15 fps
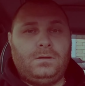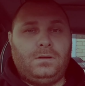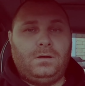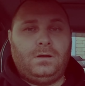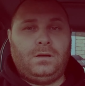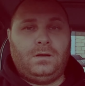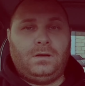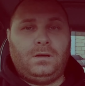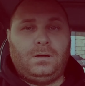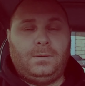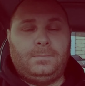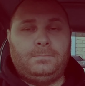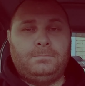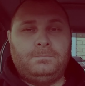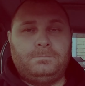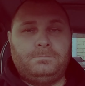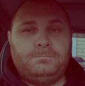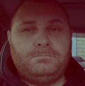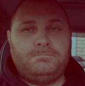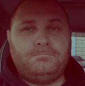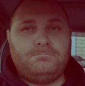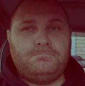uh,
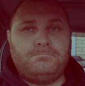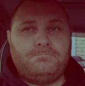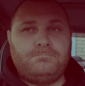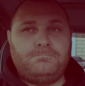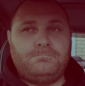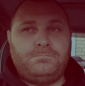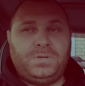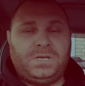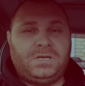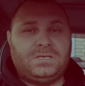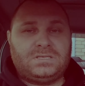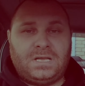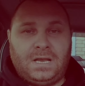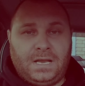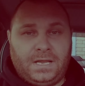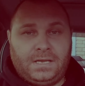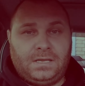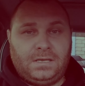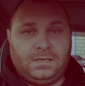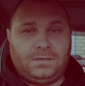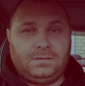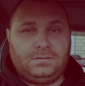because I like
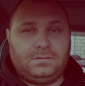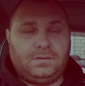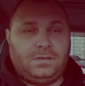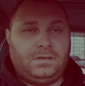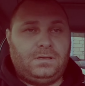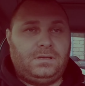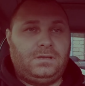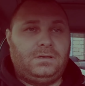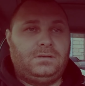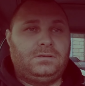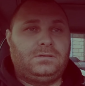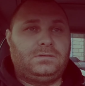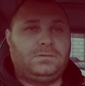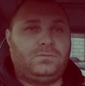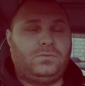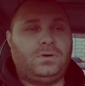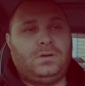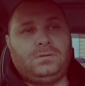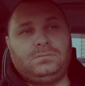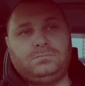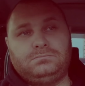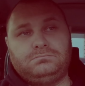it, and well,